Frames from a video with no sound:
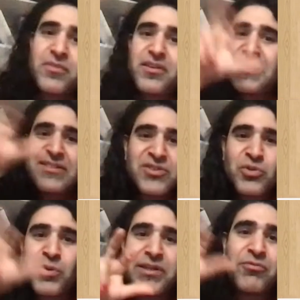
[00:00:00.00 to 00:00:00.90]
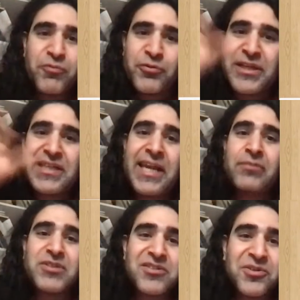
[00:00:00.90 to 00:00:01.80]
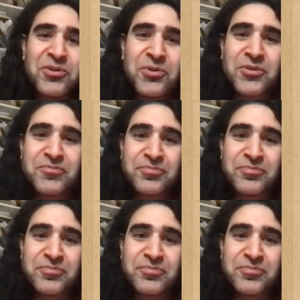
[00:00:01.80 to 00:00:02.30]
is to win 3 games in a row.